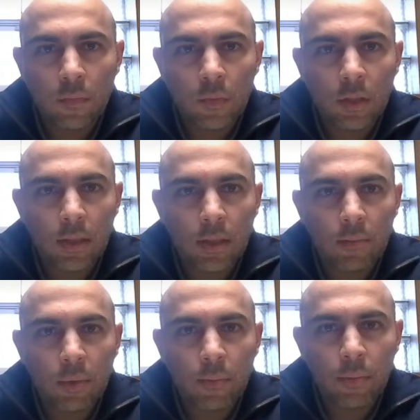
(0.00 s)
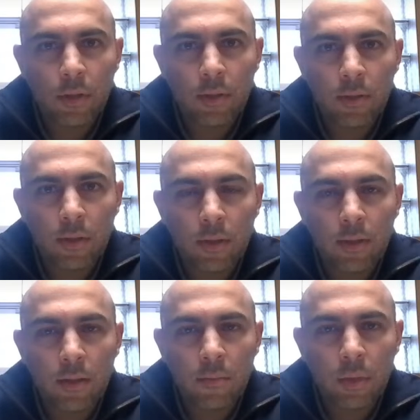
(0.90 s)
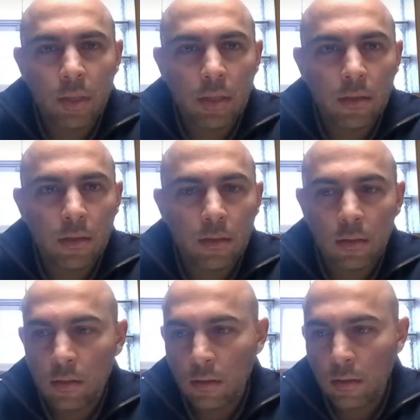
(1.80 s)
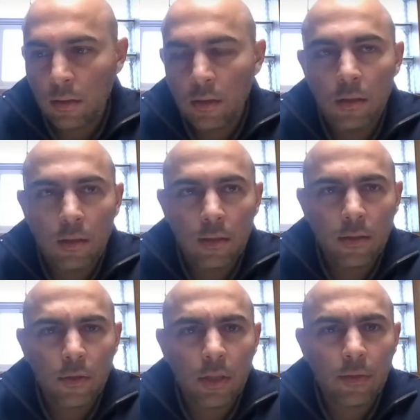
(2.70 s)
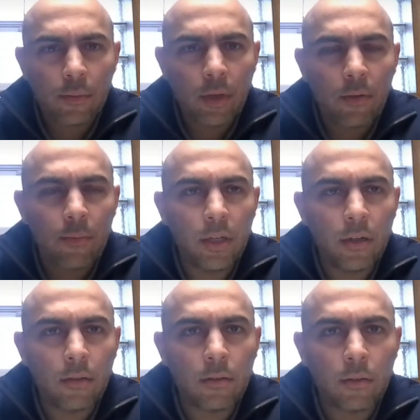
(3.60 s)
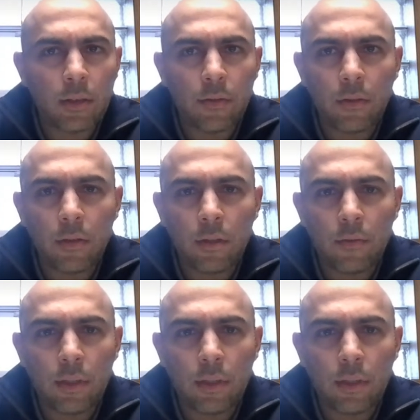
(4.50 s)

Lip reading: Okay, people are starting to come in. Let's just give it about a minute or so, and then we'll go ahead and we'll